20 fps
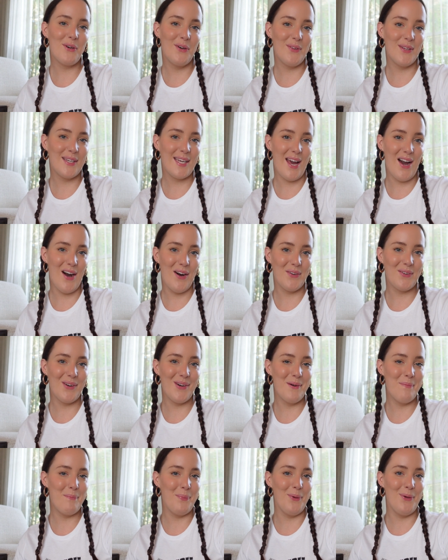got the
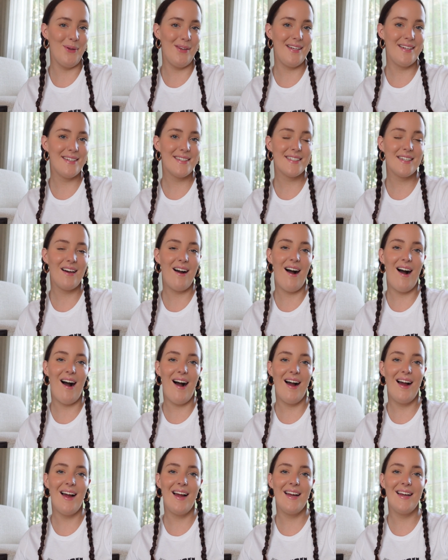cowgirl booties.
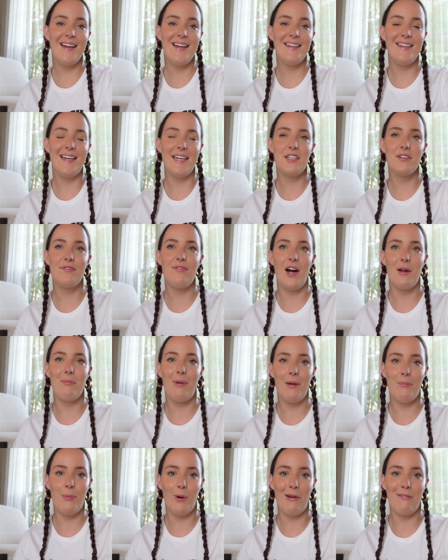I need to find
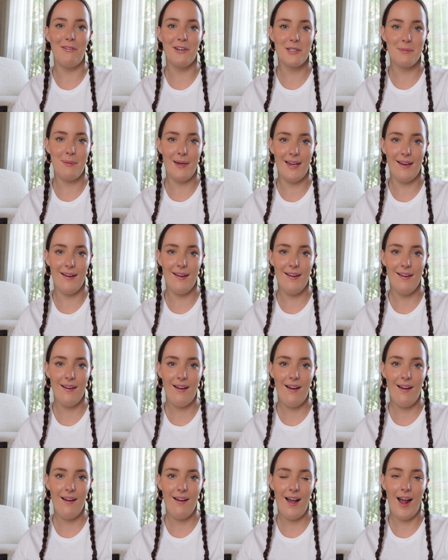my perfect pair,
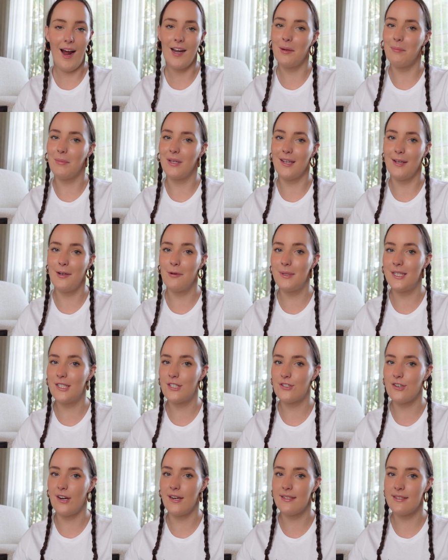and I'm a little bit
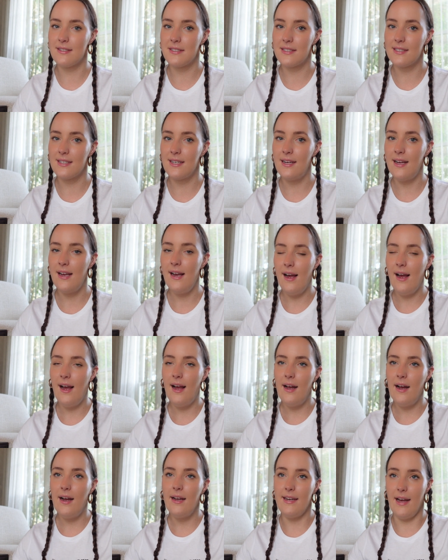stressed.
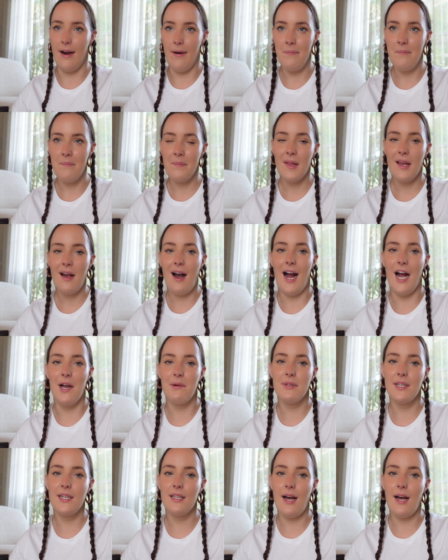Now, I really